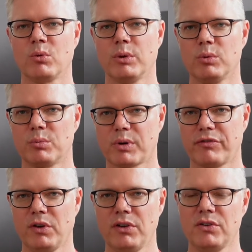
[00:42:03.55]
We would
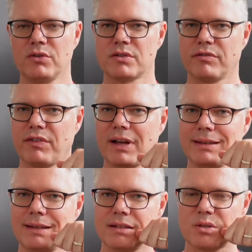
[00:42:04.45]
prefer you to
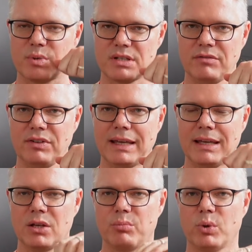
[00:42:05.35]
find a specific
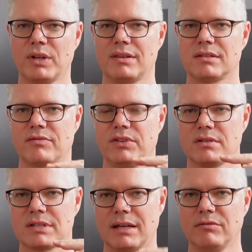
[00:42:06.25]
anchor point that
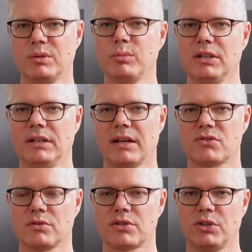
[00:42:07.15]
feels comfortable and
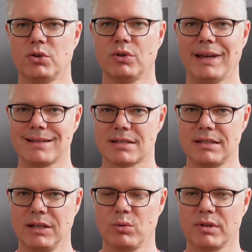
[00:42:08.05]
natural to you and
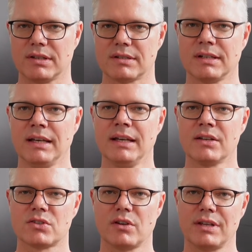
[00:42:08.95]
stick with it
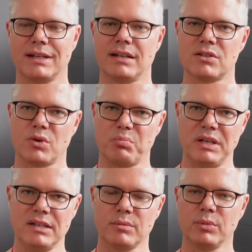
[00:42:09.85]
so that it is
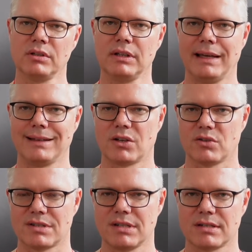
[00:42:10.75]
repeatable and
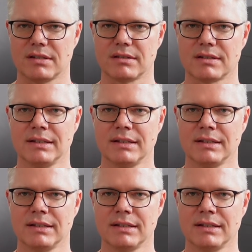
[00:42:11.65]
consistent.